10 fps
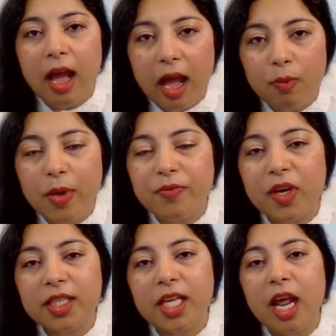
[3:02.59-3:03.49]

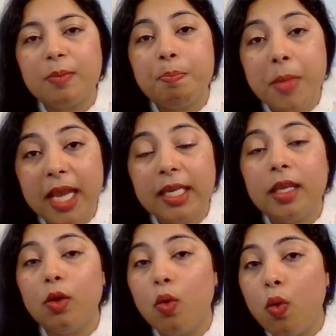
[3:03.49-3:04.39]
However, there are
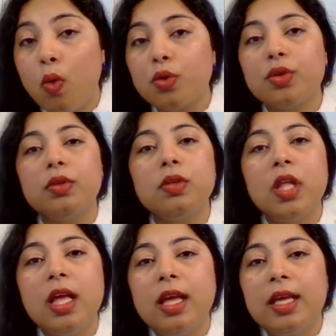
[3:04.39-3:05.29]
many oral
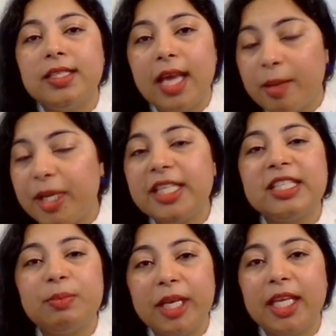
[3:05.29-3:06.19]

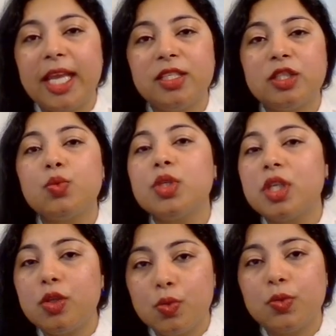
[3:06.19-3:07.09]
diabetes medications
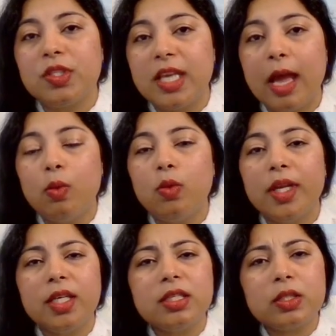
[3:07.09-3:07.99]
which are used now.
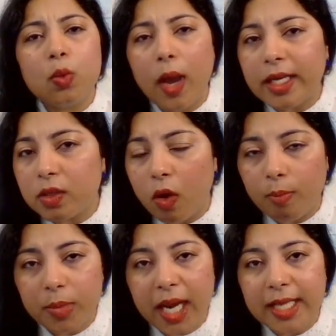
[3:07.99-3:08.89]
It is quite
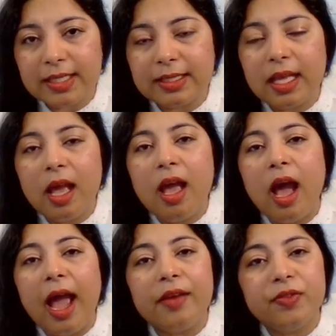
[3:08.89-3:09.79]
complex.
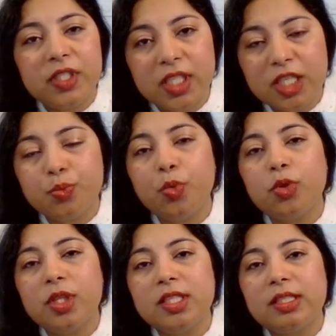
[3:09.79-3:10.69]
I have just
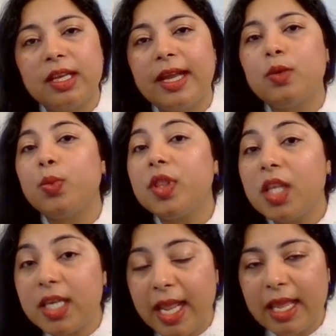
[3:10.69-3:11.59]
put this slide with
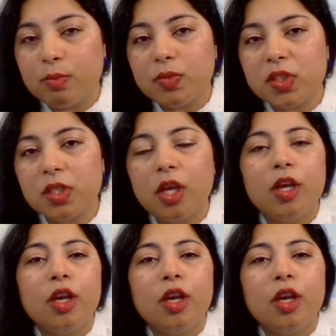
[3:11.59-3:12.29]
the names.